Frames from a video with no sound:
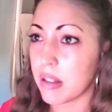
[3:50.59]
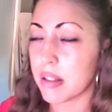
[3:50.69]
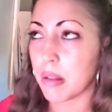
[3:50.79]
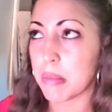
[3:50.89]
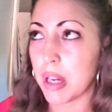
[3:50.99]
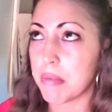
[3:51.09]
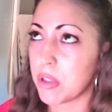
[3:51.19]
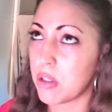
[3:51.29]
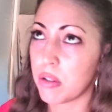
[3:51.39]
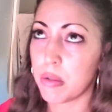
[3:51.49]
Sometimes
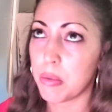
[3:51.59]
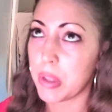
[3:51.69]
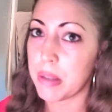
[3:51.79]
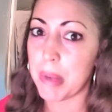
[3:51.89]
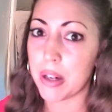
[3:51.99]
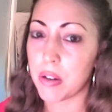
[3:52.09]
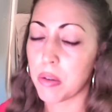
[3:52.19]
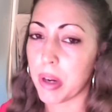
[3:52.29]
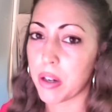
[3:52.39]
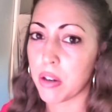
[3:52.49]
you do read medical
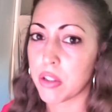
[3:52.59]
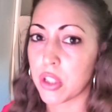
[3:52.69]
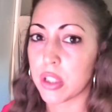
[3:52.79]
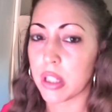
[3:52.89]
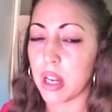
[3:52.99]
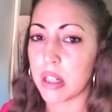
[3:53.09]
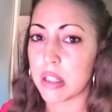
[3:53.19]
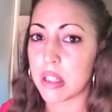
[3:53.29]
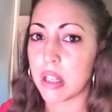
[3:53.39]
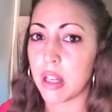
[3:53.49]
records just to kind of
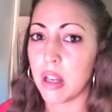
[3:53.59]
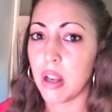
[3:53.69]
see